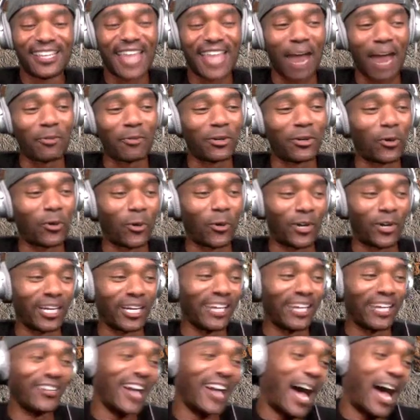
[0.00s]

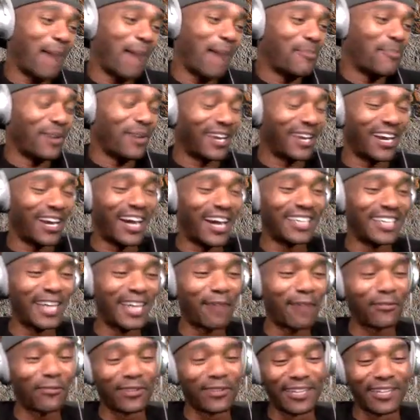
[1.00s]
recording or not, but I
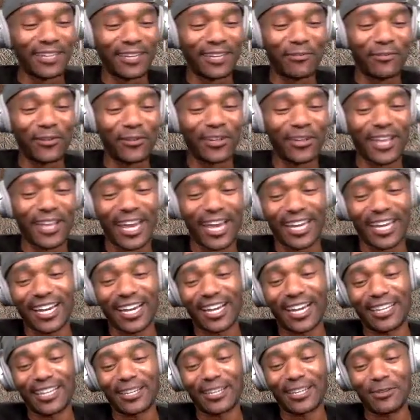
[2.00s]
definitely feel like
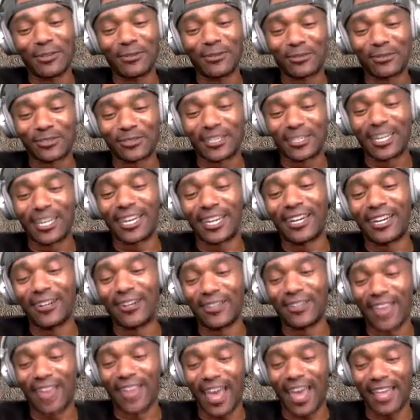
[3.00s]
the users need to
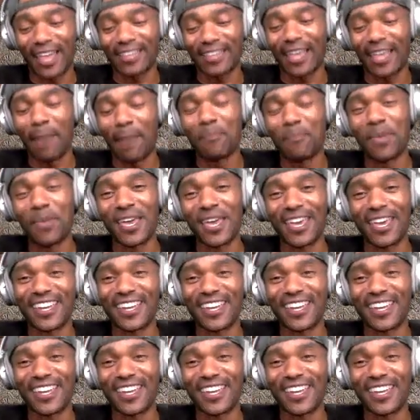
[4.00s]
hear that bit.